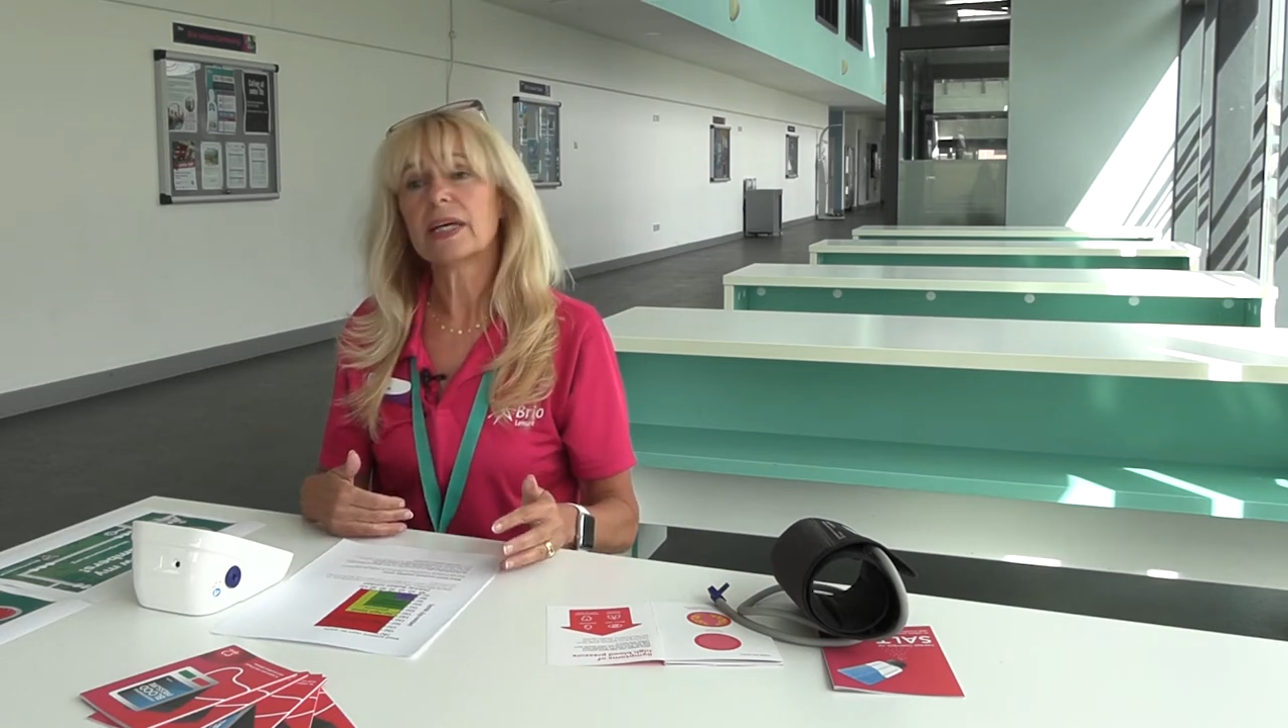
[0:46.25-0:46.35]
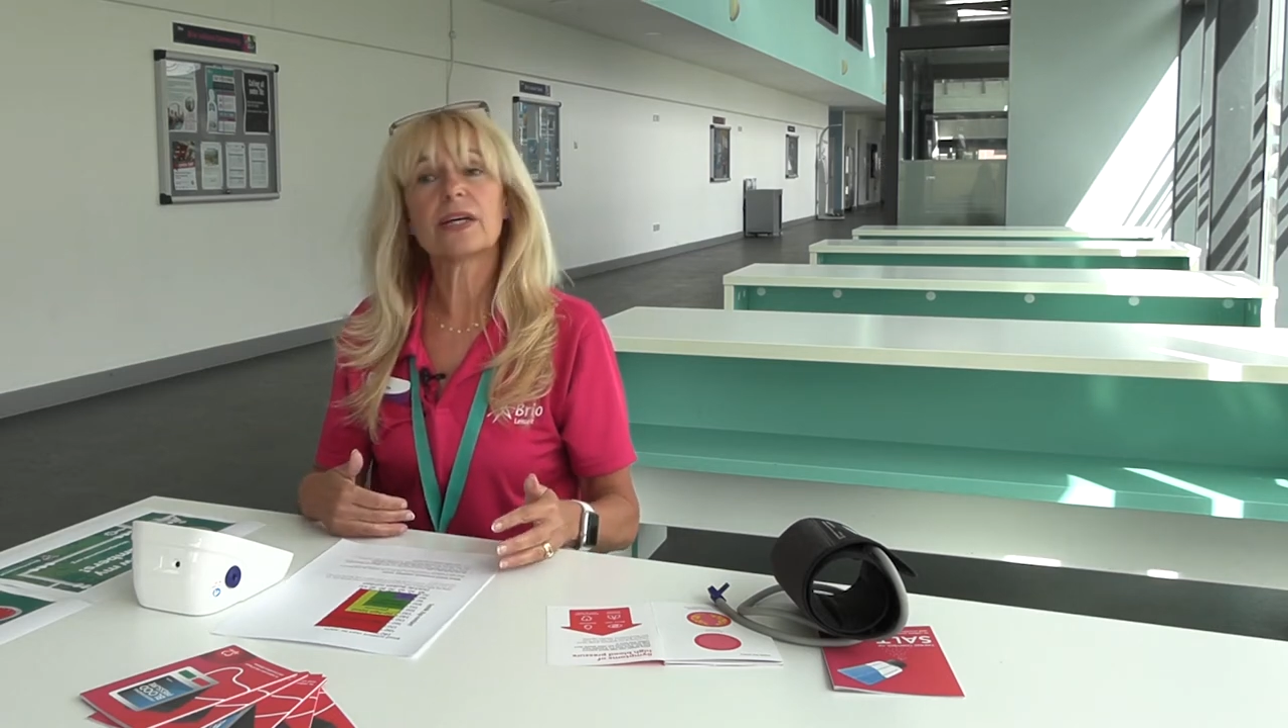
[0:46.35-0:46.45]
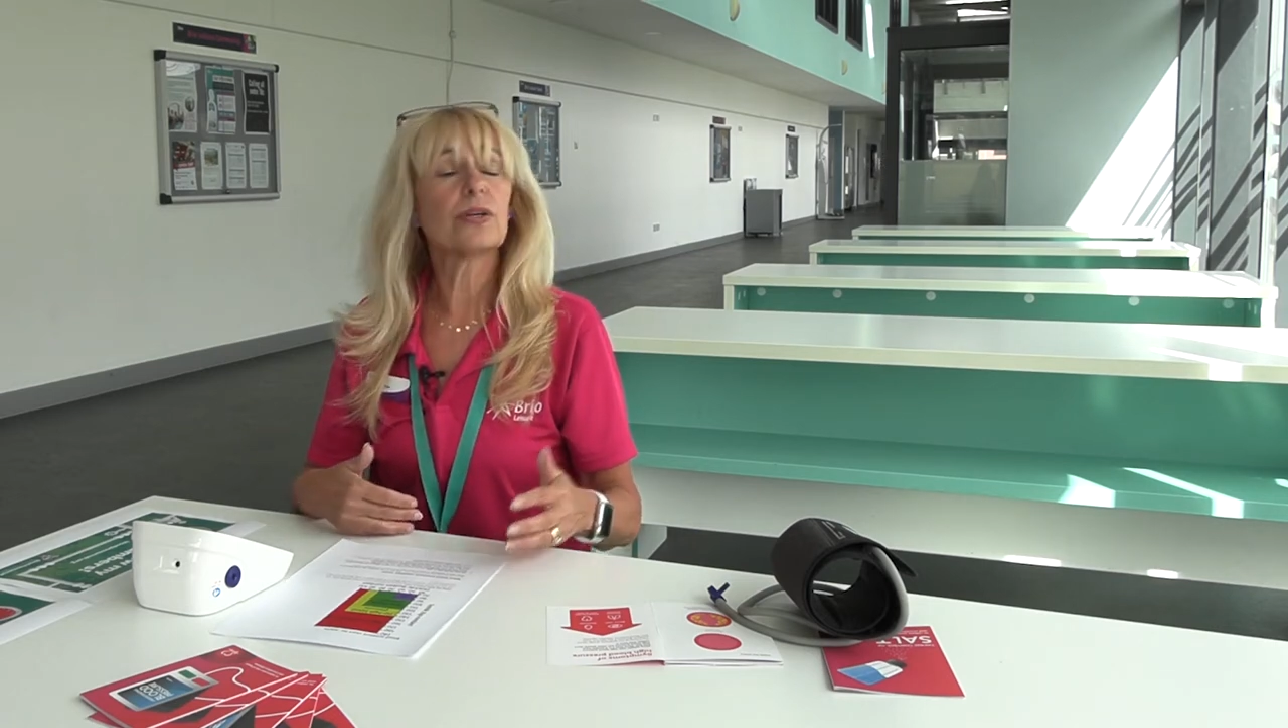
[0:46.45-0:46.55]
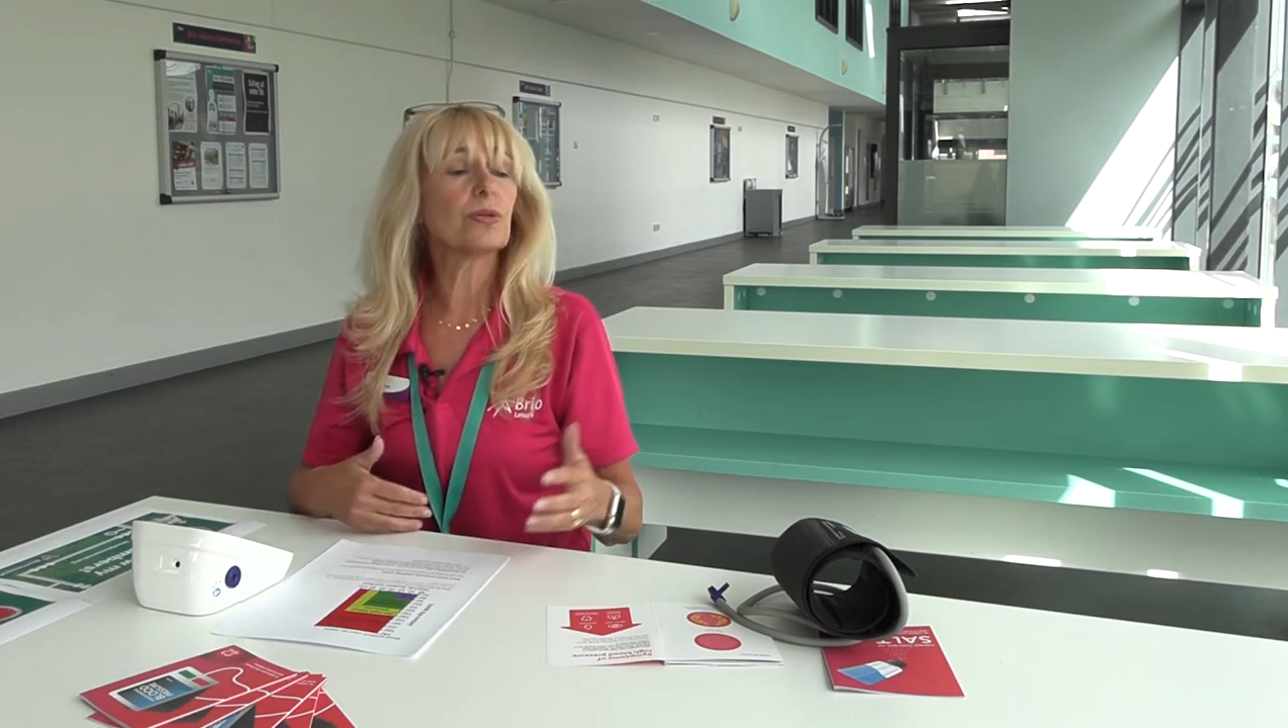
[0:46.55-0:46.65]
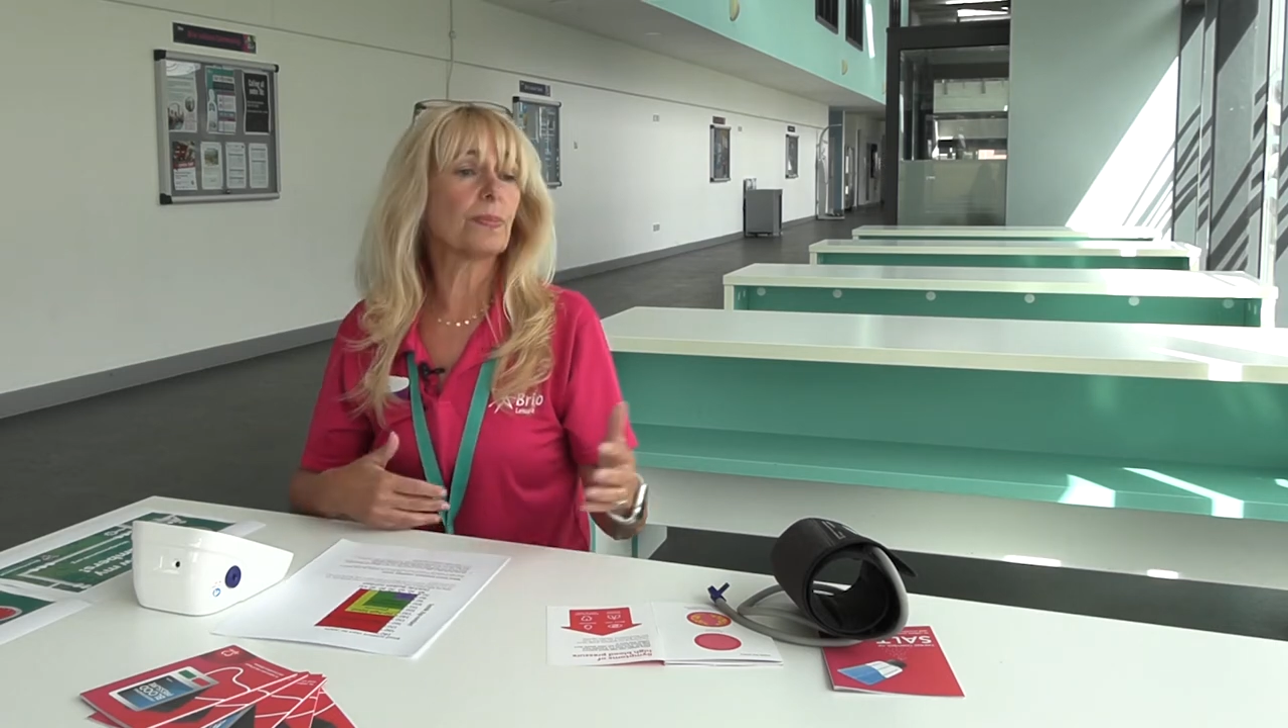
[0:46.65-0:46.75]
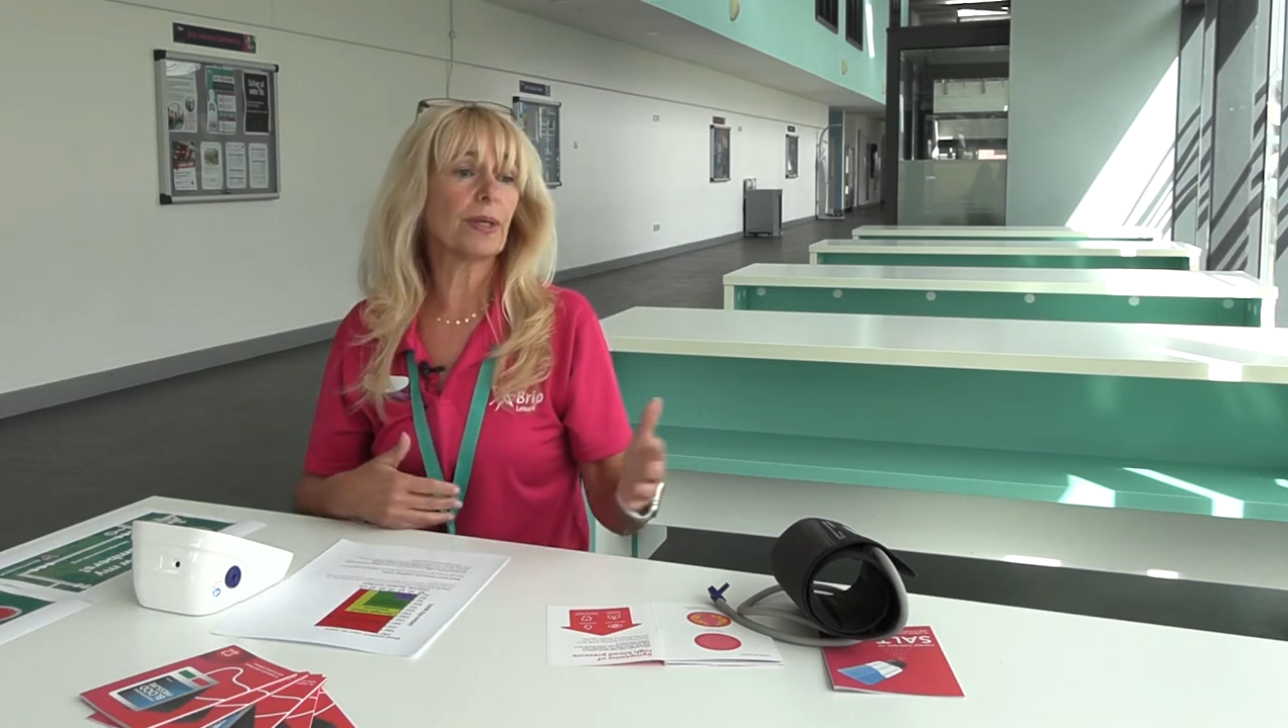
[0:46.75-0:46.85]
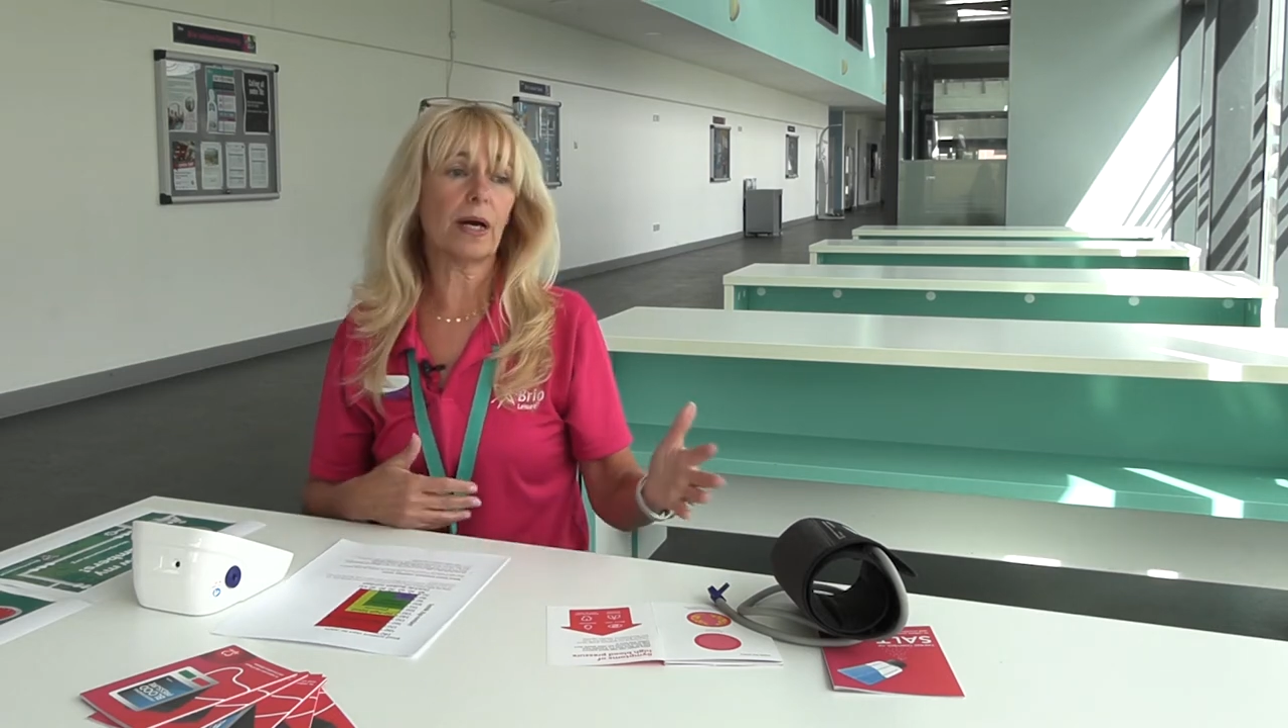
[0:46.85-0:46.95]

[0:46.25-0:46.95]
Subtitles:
It could be